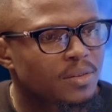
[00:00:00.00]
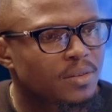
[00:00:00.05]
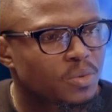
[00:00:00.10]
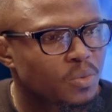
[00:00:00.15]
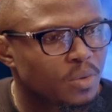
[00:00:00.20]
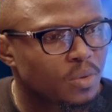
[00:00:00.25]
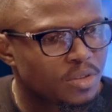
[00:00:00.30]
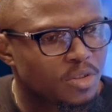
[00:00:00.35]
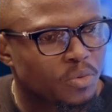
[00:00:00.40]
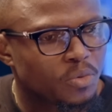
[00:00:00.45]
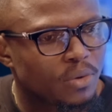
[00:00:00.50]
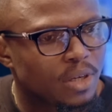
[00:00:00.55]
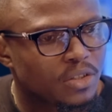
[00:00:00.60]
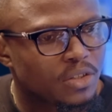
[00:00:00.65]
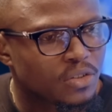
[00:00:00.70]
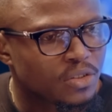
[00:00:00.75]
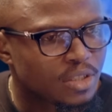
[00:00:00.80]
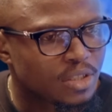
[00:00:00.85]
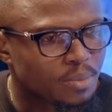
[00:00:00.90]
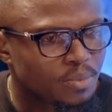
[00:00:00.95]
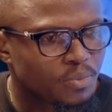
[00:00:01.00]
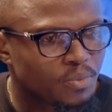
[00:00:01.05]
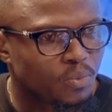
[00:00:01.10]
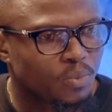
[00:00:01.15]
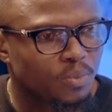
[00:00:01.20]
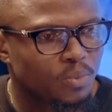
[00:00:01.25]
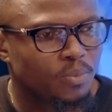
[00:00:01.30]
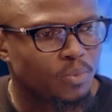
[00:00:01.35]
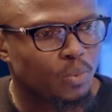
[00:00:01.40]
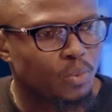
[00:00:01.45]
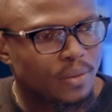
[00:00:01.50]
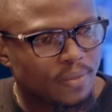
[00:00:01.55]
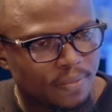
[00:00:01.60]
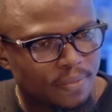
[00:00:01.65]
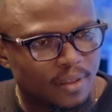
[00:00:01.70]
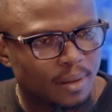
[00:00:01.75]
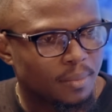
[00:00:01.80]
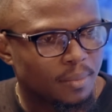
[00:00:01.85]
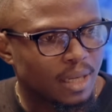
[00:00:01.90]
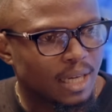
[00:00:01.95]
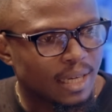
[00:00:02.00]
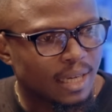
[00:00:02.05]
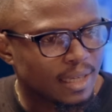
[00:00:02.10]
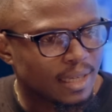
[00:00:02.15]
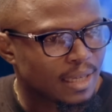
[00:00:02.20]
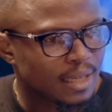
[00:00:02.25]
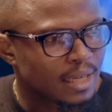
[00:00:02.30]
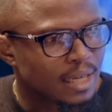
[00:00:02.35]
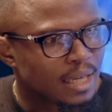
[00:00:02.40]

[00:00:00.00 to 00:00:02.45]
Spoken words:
us what's your relationship with them like?